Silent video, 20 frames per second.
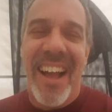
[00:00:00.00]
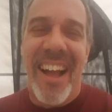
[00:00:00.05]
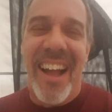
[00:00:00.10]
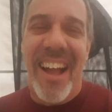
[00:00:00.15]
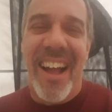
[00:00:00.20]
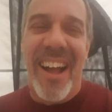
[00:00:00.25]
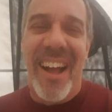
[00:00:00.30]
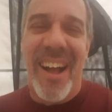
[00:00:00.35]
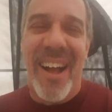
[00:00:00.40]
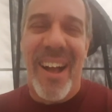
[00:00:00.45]

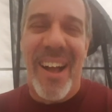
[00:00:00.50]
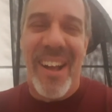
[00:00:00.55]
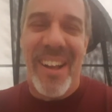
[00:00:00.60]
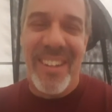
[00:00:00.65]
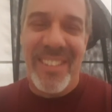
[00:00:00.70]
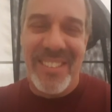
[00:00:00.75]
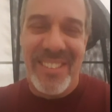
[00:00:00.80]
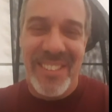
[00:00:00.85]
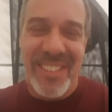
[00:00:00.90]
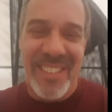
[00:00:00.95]

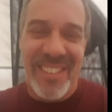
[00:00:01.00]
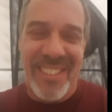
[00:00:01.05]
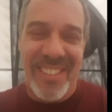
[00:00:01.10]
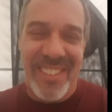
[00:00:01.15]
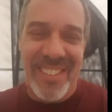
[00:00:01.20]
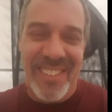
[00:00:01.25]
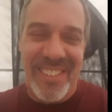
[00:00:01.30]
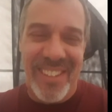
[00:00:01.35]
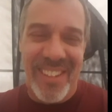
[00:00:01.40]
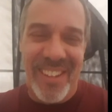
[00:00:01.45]
Ah, oh,
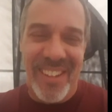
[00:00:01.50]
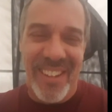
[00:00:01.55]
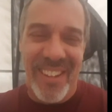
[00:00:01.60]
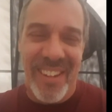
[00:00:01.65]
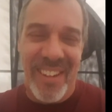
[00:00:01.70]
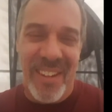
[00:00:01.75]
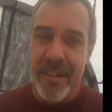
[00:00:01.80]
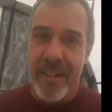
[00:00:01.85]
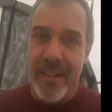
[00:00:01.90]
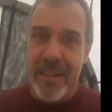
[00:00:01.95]
Jesus.
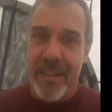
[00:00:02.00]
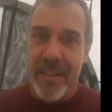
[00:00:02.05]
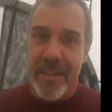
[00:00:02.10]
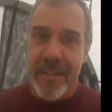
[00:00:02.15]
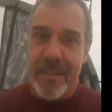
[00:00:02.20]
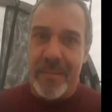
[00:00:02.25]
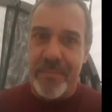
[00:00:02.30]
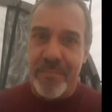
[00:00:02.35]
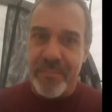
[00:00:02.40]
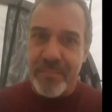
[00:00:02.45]
Uh,
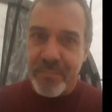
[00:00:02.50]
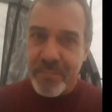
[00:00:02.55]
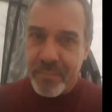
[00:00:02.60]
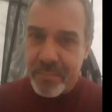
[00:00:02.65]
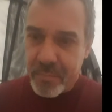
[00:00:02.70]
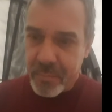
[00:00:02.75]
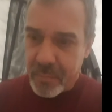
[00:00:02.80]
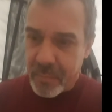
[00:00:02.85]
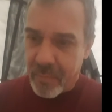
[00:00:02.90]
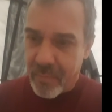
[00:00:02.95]

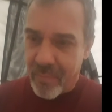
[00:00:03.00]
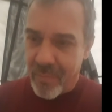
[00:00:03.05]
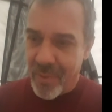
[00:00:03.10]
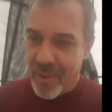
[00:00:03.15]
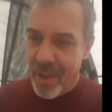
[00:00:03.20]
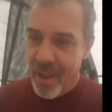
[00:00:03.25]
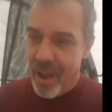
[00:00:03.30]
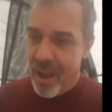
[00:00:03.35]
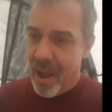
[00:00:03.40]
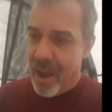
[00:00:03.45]

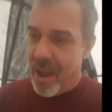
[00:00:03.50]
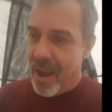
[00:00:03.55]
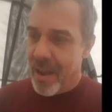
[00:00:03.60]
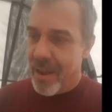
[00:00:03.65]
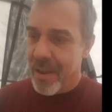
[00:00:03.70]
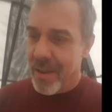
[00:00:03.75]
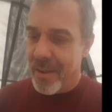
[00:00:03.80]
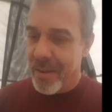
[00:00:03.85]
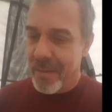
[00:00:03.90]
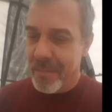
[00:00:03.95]

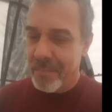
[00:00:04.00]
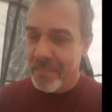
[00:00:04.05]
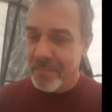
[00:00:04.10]
uh,